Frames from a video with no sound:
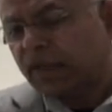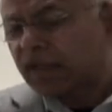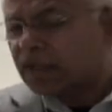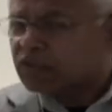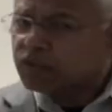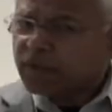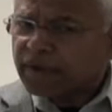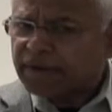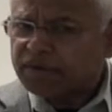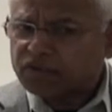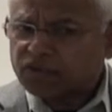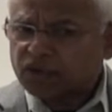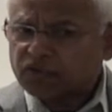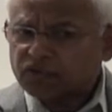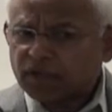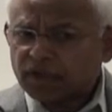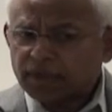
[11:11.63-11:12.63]
It's very
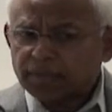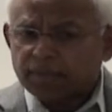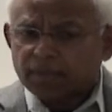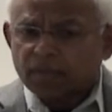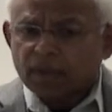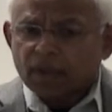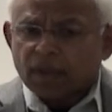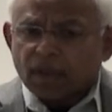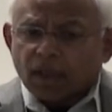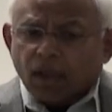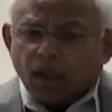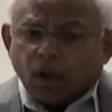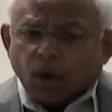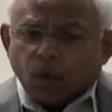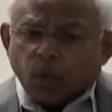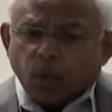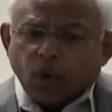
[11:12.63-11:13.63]
interesting.
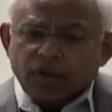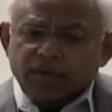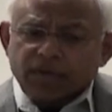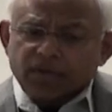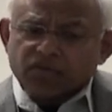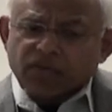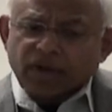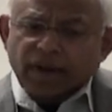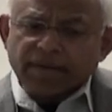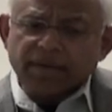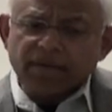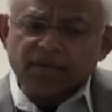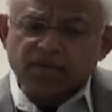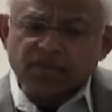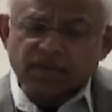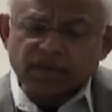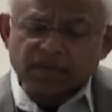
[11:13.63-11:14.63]
What the
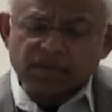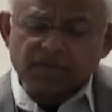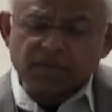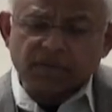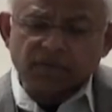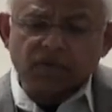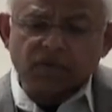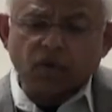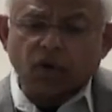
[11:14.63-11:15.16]
standard says is,